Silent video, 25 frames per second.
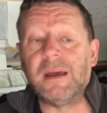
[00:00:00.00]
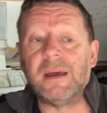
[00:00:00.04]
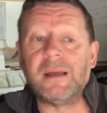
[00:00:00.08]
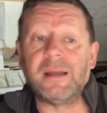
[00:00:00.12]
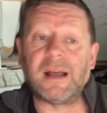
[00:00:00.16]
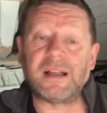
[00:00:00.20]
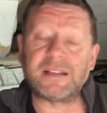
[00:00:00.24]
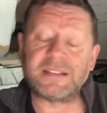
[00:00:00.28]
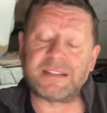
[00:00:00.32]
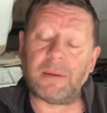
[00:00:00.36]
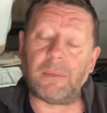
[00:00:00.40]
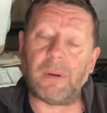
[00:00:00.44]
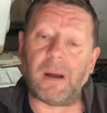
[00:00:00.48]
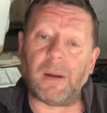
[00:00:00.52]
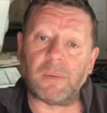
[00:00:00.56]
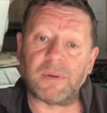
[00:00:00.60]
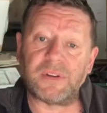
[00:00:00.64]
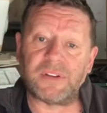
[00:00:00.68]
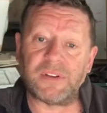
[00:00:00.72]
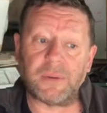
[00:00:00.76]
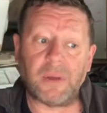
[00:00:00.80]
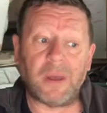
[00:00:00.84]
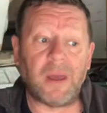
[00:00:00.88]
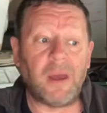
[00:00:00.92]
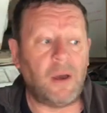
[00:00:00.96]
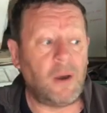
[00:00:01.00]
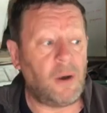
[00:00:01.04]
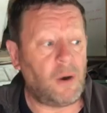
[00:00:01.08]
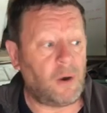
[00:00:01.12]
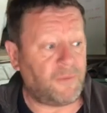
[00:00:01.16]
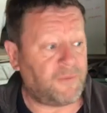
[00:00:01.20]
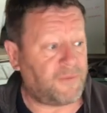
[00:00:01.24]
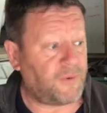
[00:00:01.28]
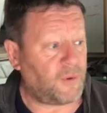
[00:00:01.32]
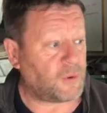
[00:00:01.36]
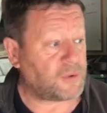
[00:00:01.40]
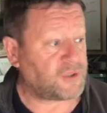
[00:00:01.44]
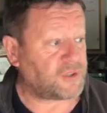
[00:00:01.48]
That's how I would do it.
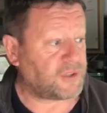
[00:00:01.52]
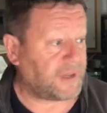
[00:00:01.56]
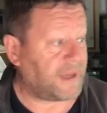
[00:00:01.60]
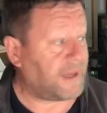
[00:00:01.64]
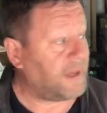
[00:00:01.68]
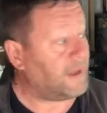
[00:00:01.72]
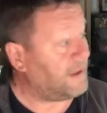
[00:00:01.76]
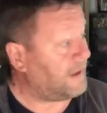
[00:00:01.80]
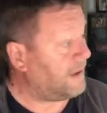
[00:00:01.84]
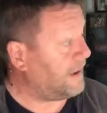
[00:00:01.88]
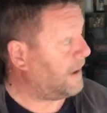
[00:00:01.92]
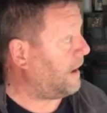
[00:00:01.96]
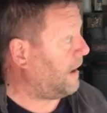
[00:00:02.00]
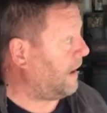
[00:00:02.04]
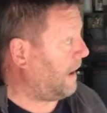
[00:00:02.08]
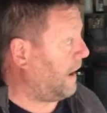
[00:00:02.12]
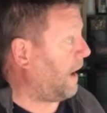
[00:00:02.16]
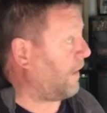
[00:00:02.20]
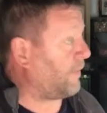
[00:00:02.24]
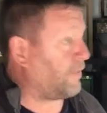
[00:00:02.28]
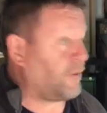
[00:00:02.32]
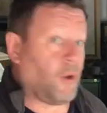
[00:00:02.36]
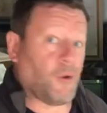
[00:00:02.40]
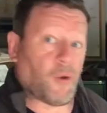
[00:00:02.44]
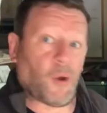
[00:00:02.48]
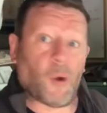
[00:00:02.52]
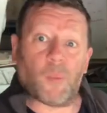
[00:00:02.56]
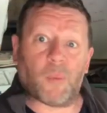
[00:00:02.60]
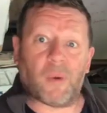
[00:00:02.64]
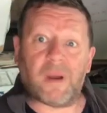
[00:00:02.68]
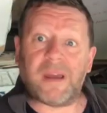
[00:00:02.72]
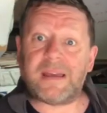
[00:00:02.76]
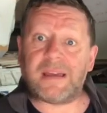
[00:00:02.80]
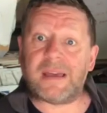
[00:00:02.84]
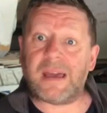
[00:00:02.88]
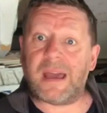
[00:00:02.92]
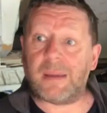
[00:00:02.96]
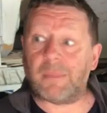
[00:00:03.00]
Unfortunately, I've got no
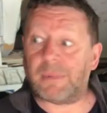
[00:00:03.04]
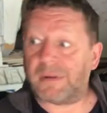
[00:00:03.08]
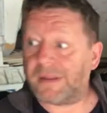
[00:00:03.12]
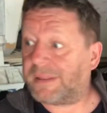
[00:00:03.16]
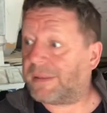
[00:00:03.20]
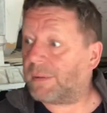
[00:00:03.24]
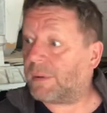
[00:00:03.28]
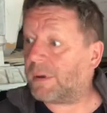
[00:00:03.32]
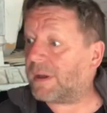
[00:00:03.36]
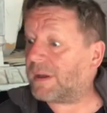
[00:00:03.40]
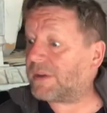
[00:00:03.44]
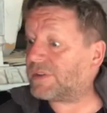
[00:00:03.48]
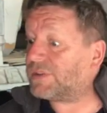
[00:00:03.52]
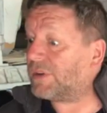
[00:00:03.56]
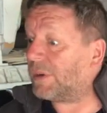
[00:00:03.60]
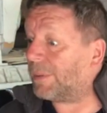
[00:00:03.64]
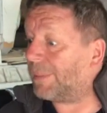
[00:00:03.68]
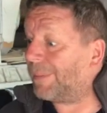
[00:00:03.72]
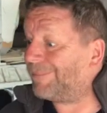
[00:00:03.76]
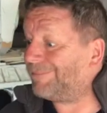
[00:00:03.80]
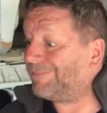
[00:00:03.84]
brake cable in the workshop.